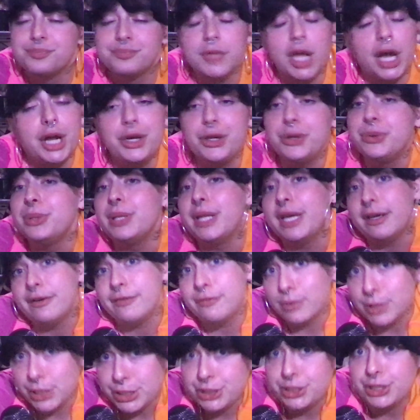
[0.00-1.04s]
A new
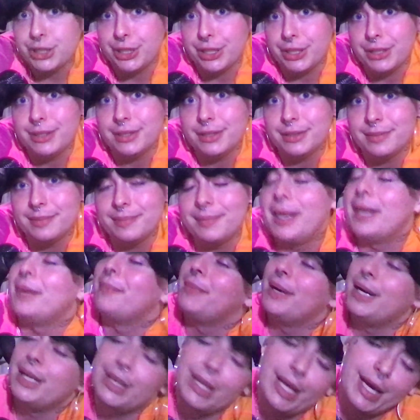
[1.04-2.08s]
leaf was turned in
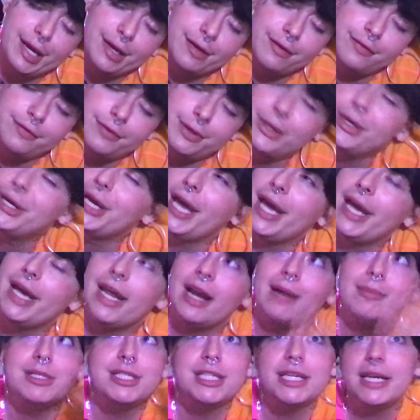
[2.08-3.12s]
my life. Okay?
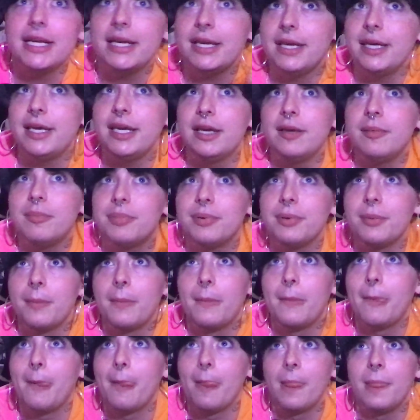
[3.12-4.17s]
And I'm just gonna keep
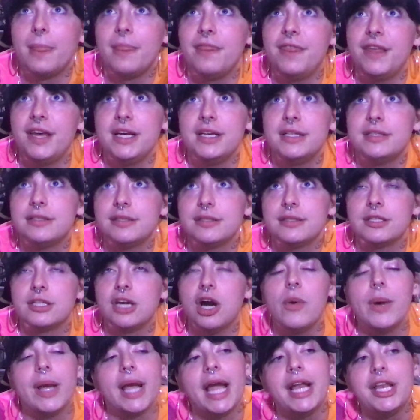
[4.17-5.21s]
this
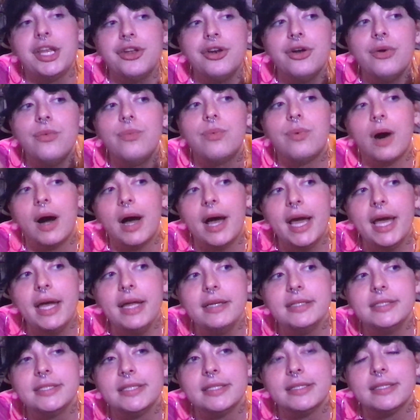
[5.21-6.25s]
going. And you know
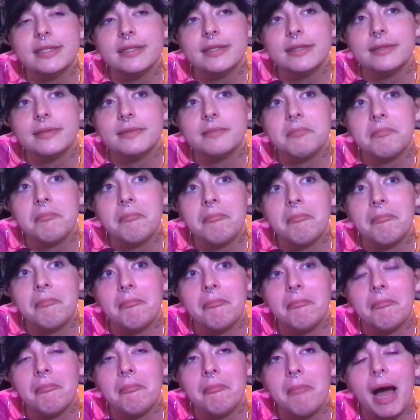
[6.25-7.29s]
what?
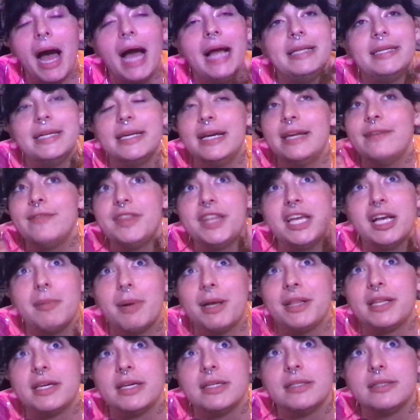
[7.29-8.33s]
I didn't even think
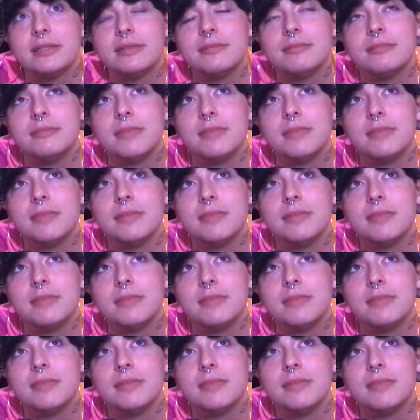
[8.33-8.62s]
about this.